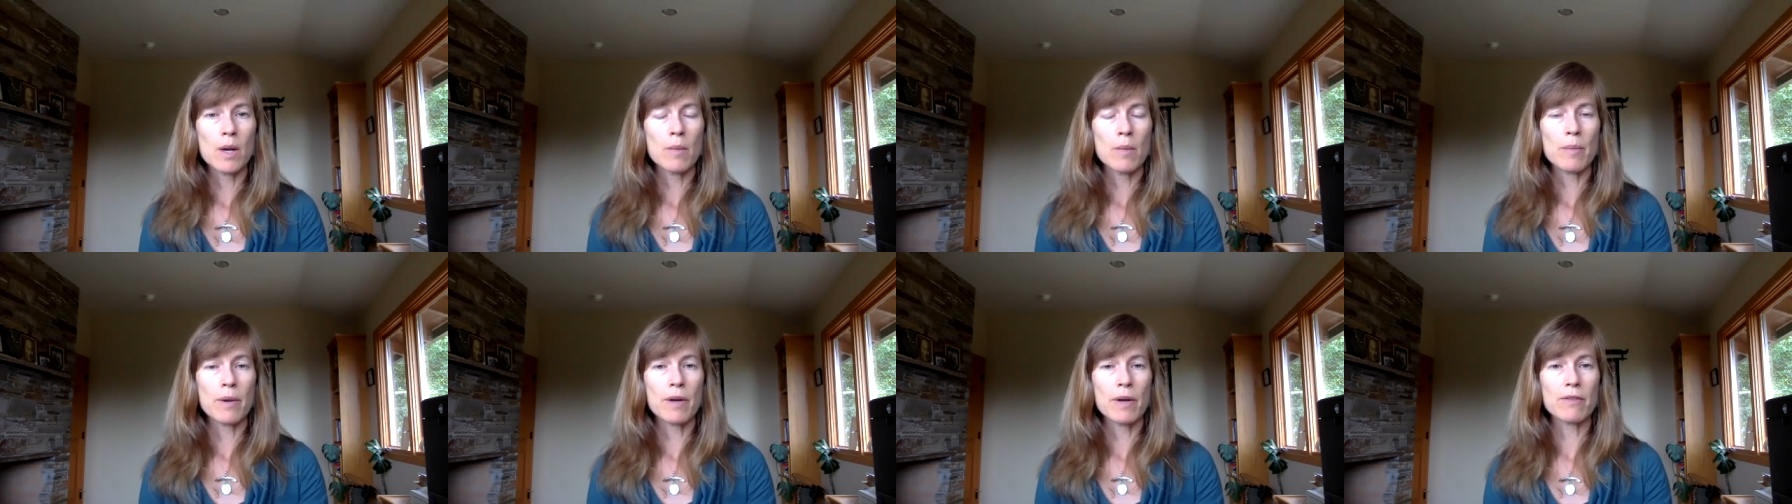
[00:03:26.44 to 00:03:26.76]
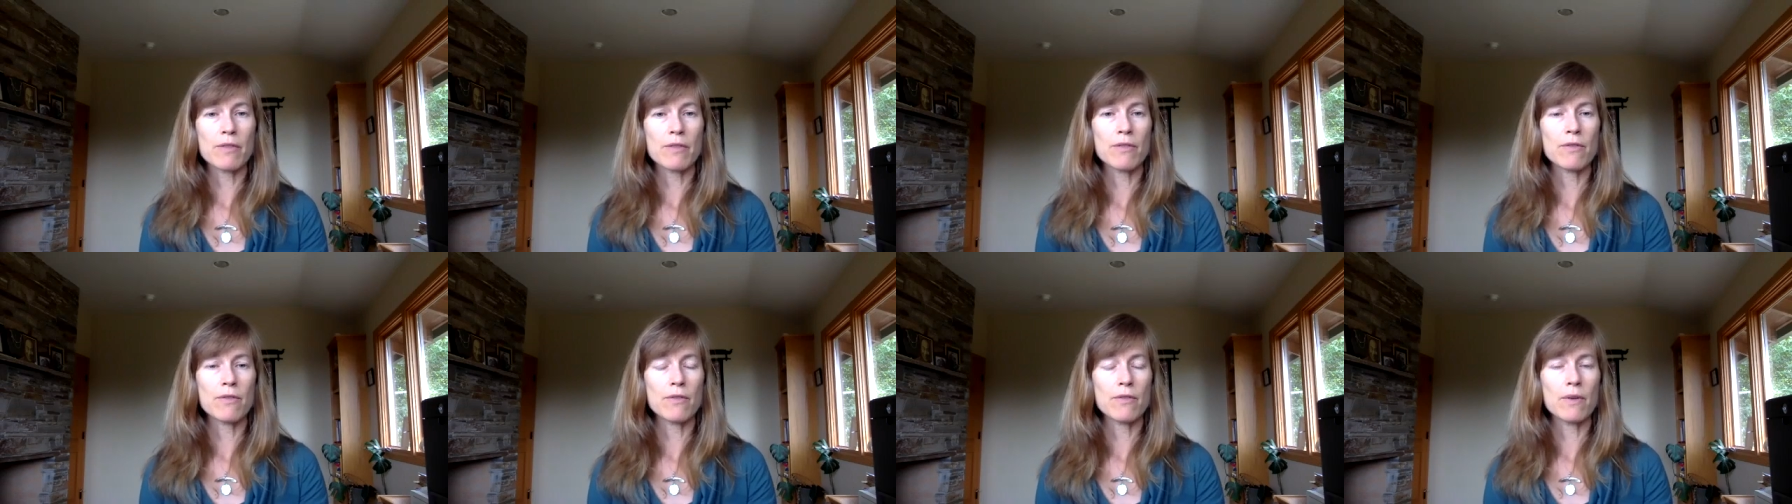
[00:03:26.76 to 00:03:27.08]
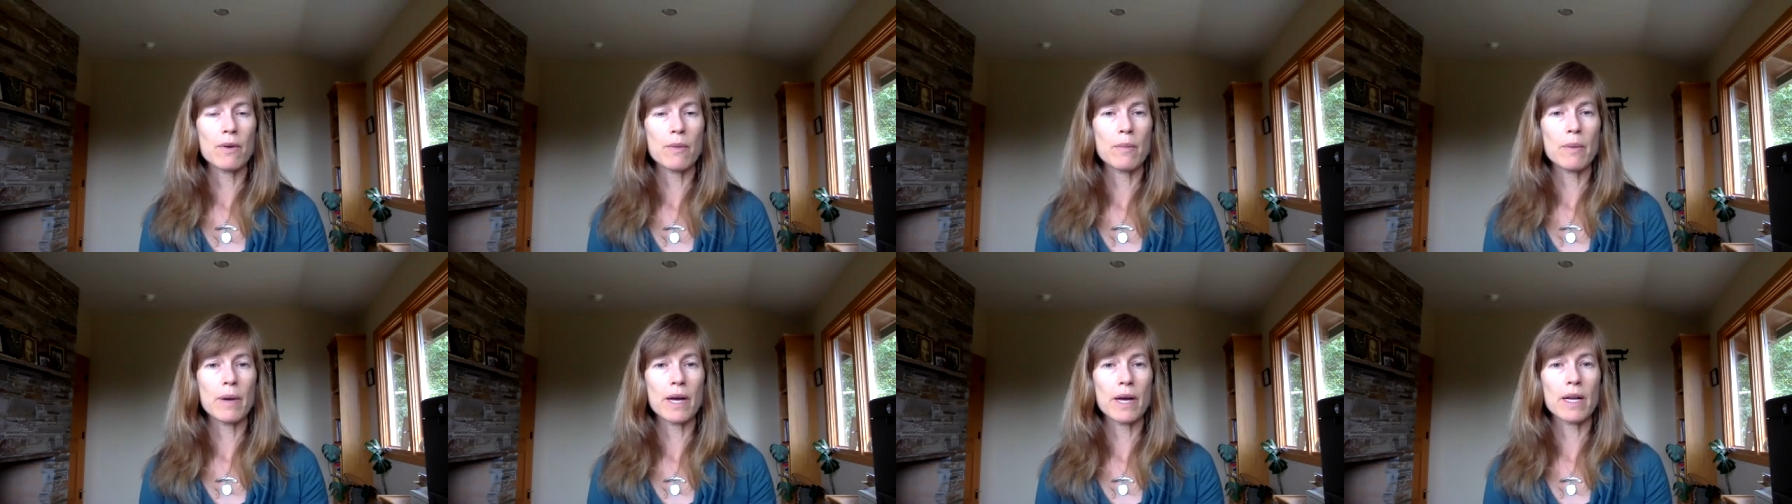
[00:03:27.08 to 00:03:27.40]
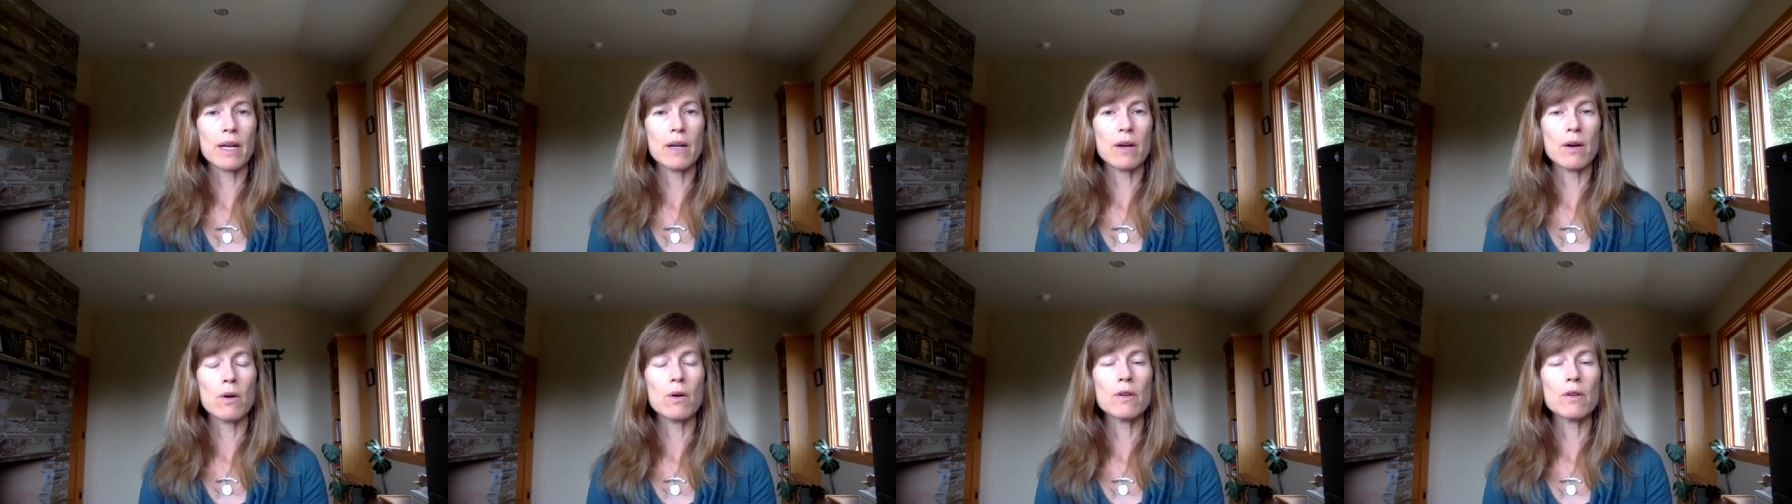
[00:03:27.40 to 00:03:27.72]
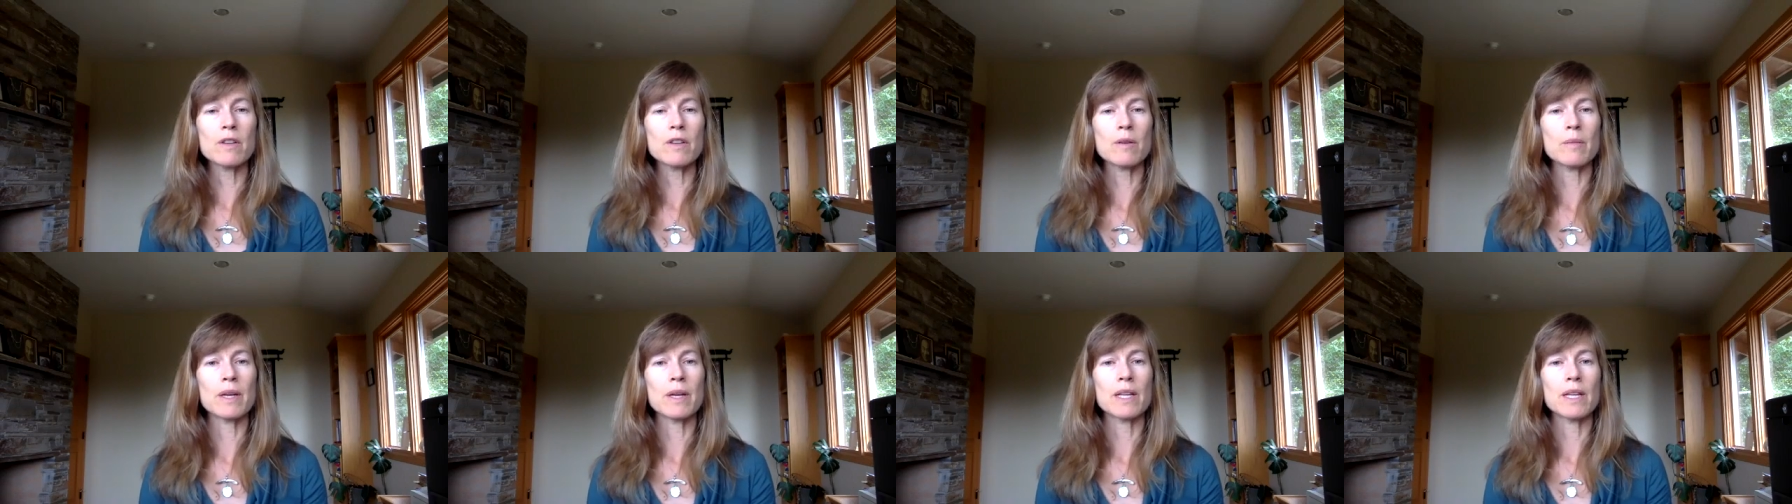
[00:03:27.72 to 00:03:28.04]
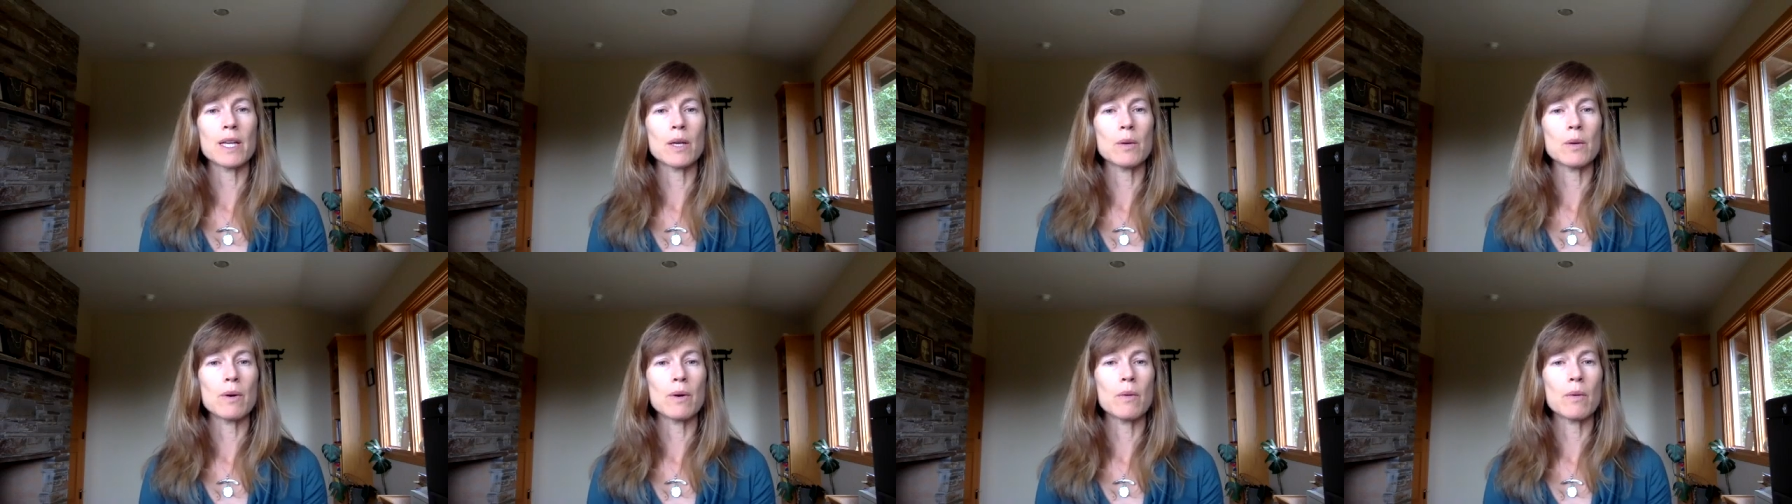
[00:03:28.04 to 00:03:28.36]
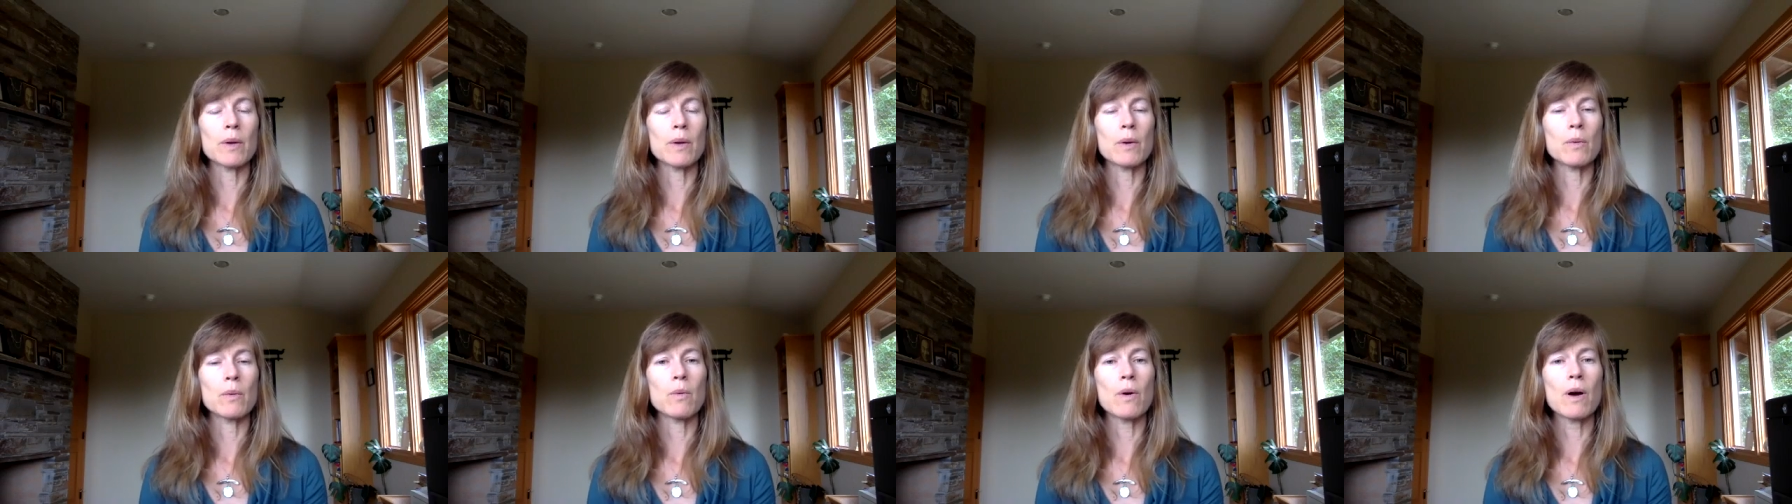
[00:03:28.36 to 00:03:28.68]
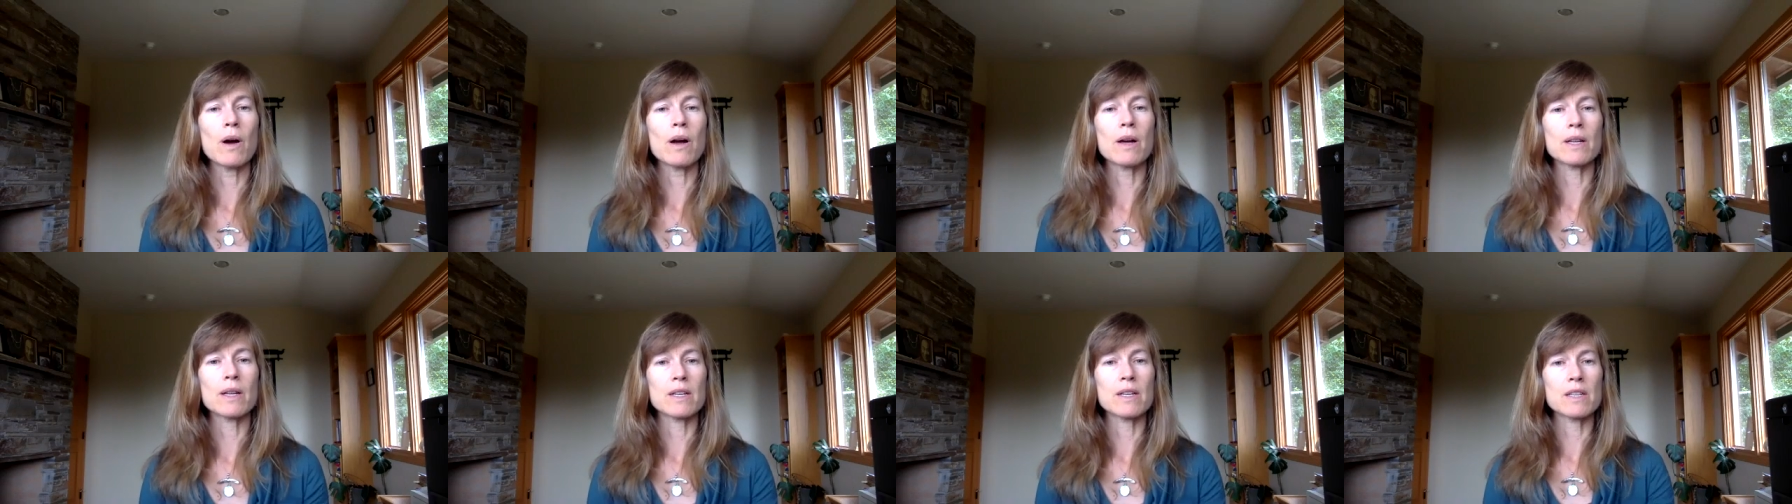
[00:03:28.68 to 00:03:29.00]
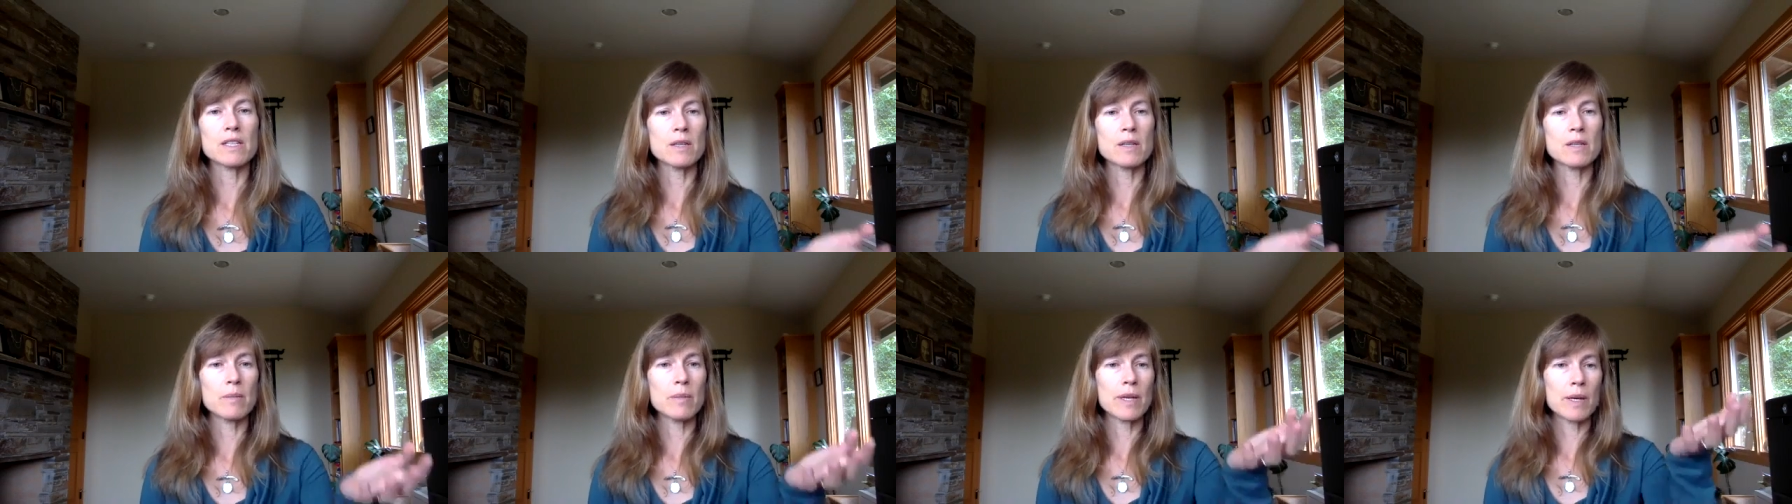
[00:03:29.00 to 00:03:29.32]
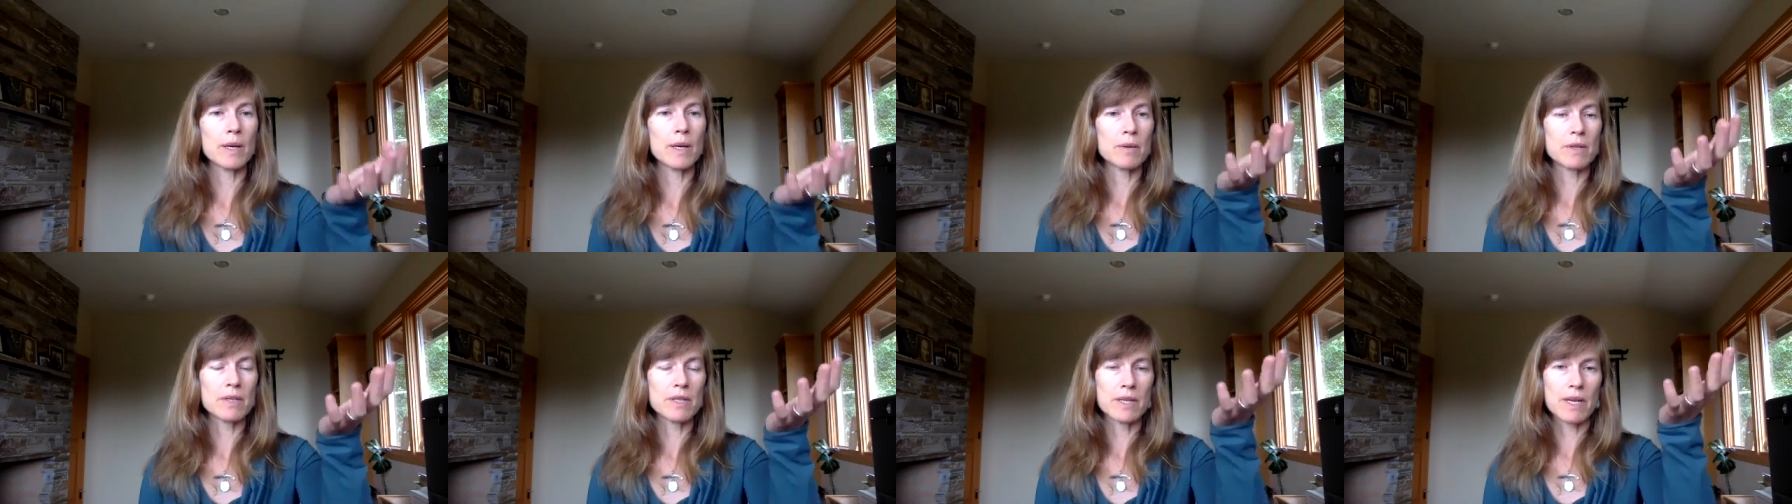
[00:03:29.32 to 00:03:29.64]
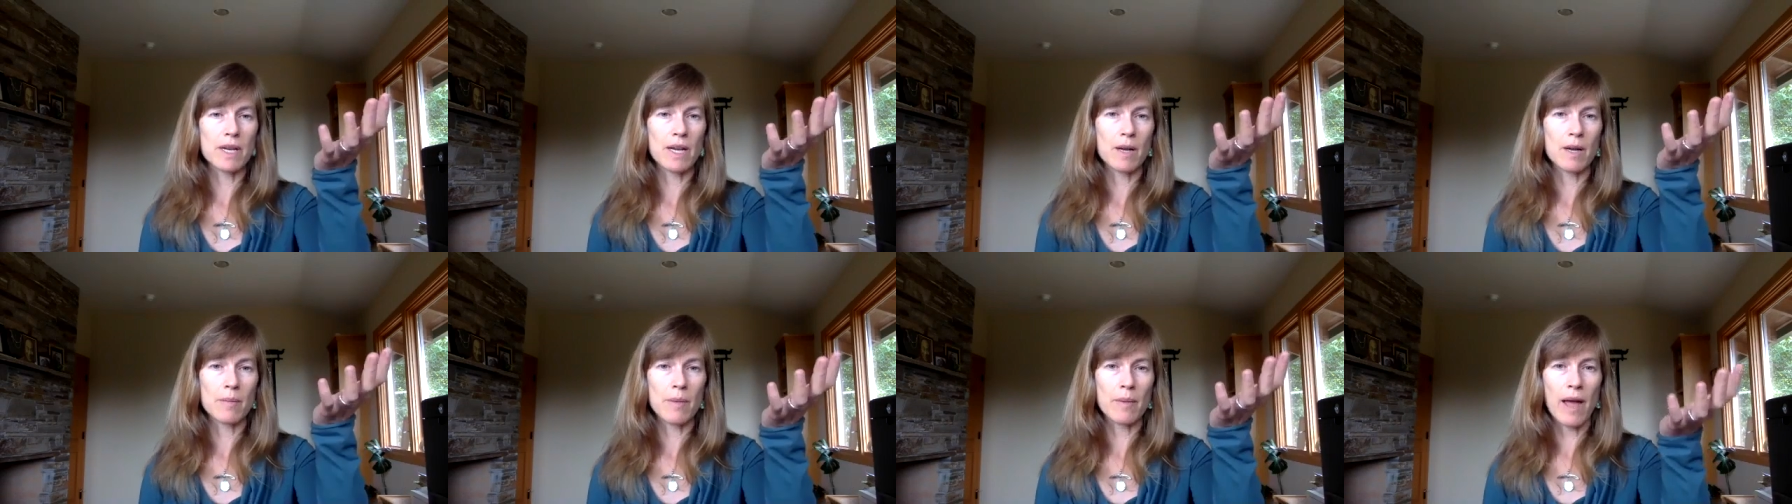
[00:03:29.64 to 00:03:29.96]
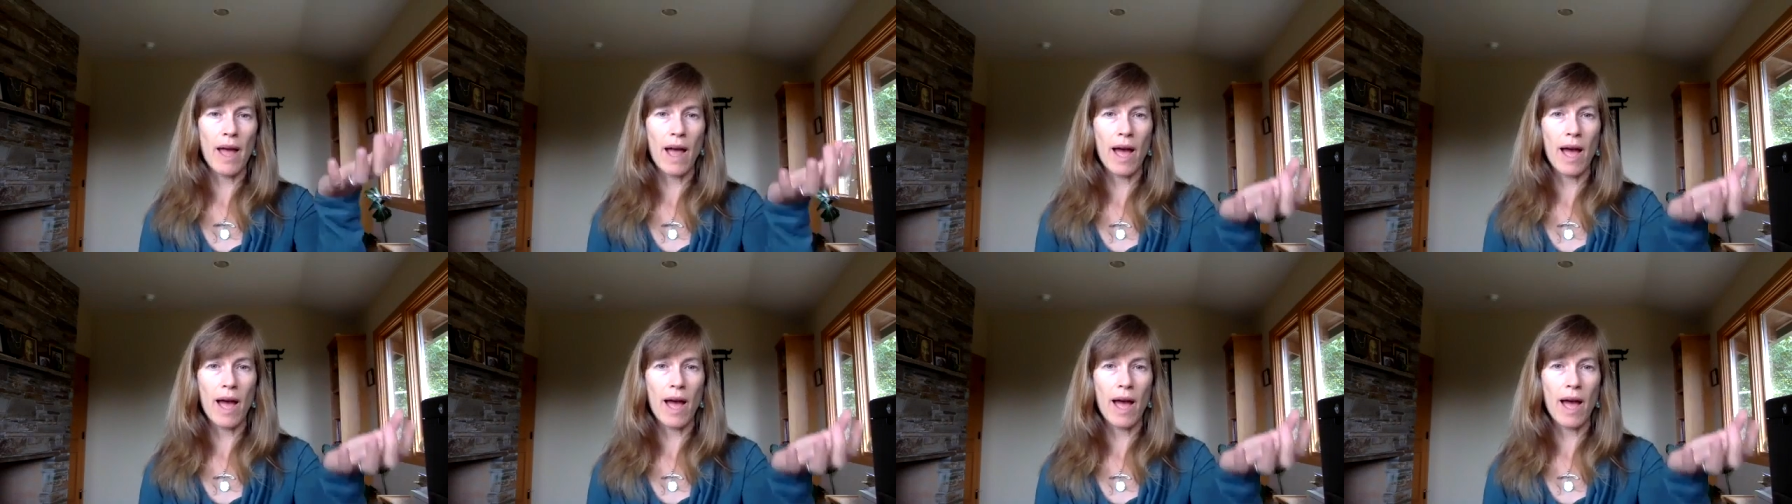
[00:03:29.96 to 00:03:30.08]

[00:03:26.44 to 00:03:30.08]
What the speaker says: But ultimately what we want is to be able to come